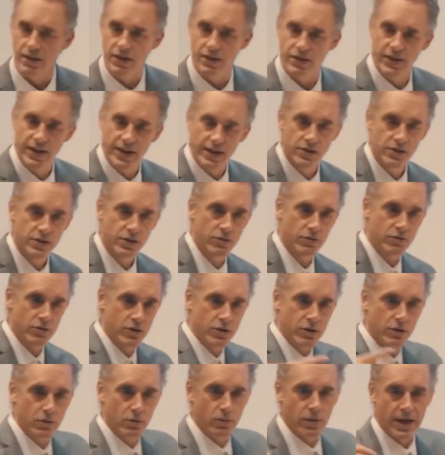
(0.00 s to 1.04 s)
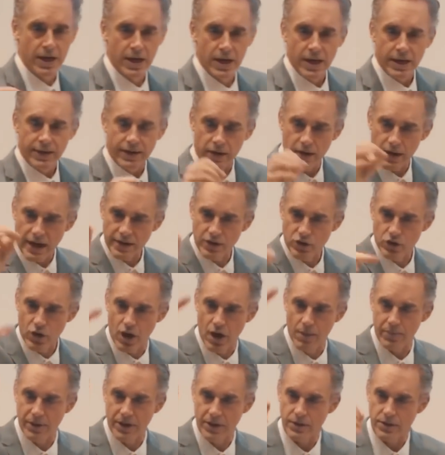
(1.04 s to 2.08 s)
And the things you do, they're like
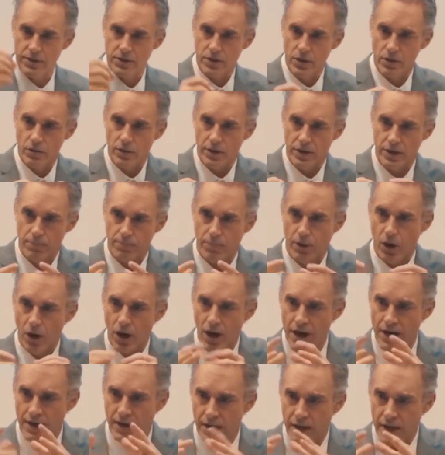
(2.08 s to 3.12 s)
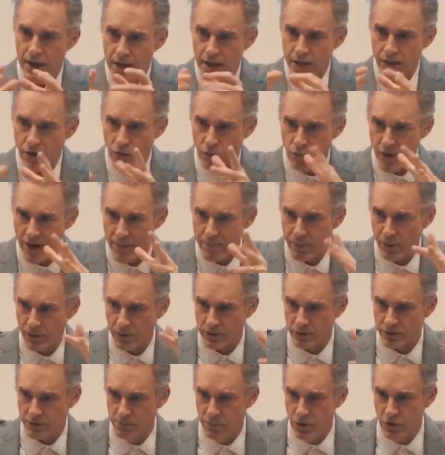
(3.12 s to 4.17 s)
dropping a stone in a pond. The
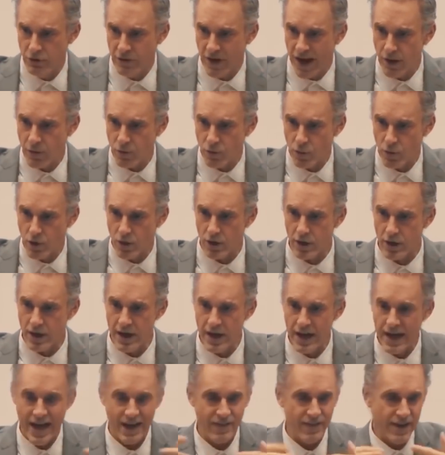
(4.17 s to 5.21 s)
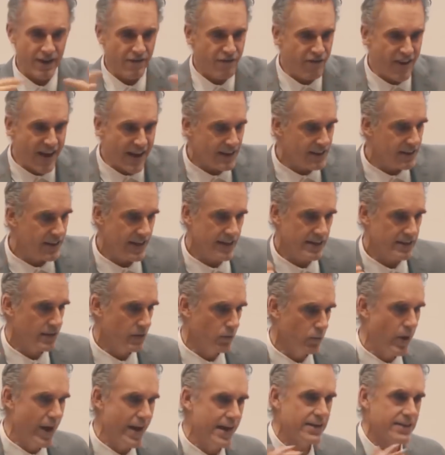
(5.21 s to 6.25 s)
ripples move outward, and they affect things
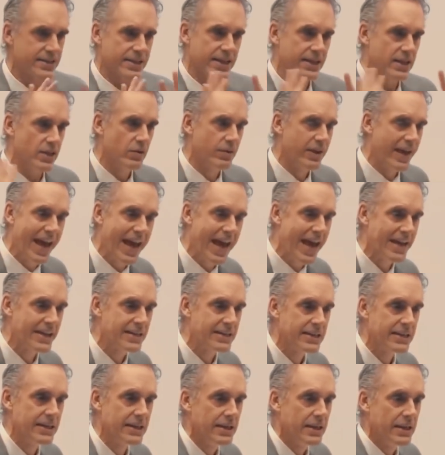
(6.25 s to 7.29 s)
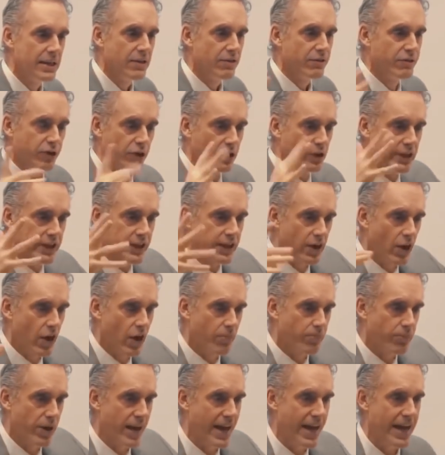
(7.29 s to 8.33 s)
in ways that you can't fully
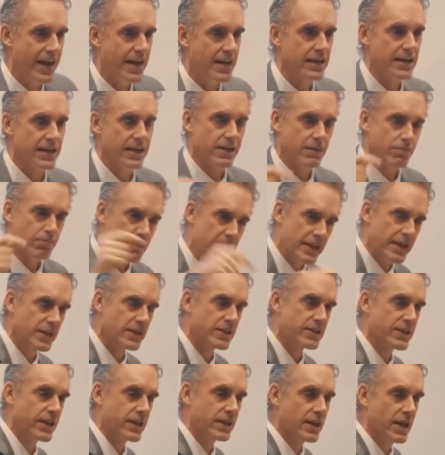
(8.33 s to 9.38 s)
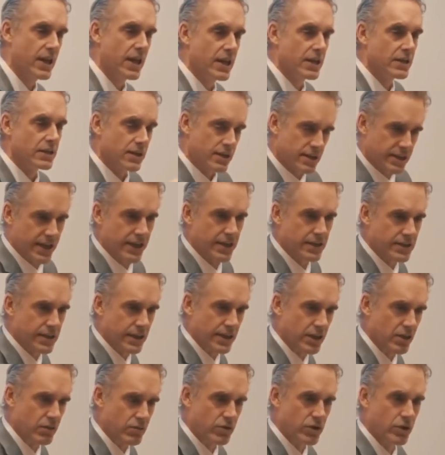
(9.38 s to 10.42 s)
comprehend. And it means that the things
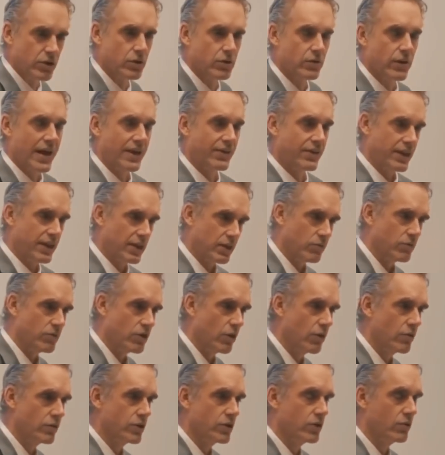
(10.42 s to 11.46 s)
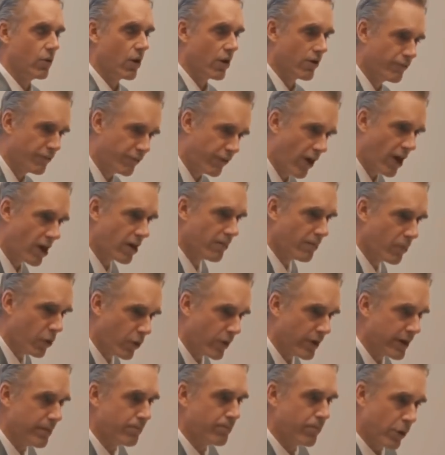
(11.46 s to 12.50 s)
that you do and that you don't do are far
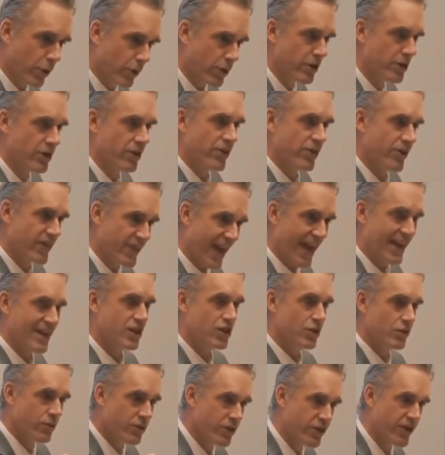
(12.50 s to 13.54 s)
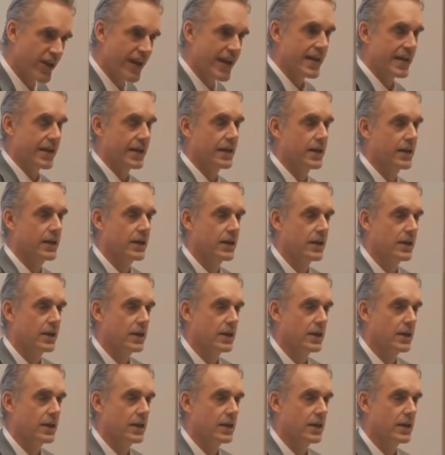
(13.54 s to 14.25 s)
more important than you think.